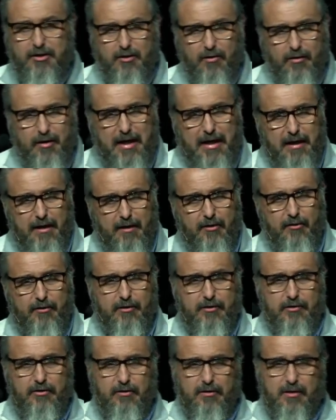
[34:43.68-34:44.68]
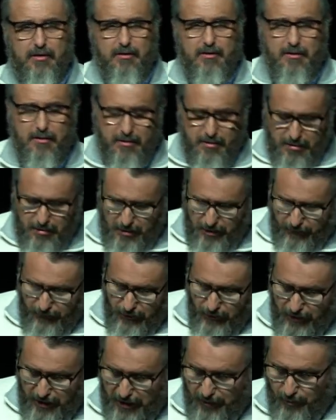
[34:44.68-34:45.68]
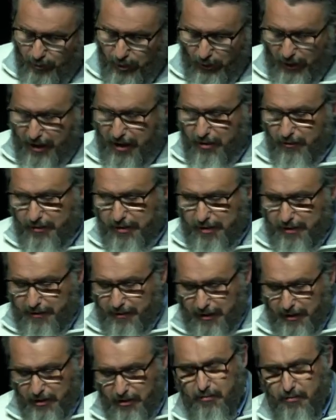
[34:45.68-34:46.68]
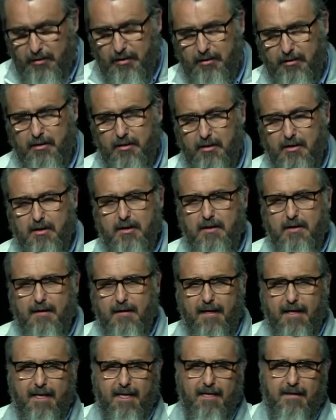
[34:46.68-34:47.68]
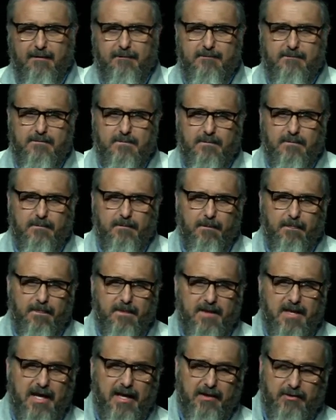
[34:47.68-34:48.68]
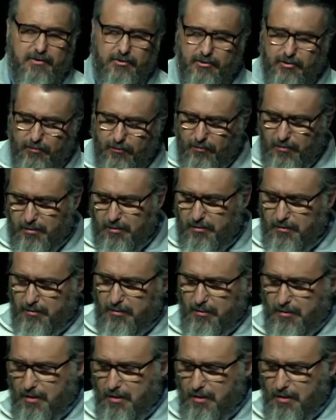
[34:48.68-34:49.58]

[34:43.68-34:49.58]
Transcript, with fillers: If you're watching online, I know that you can, if you need prayer or anything, you can um, text to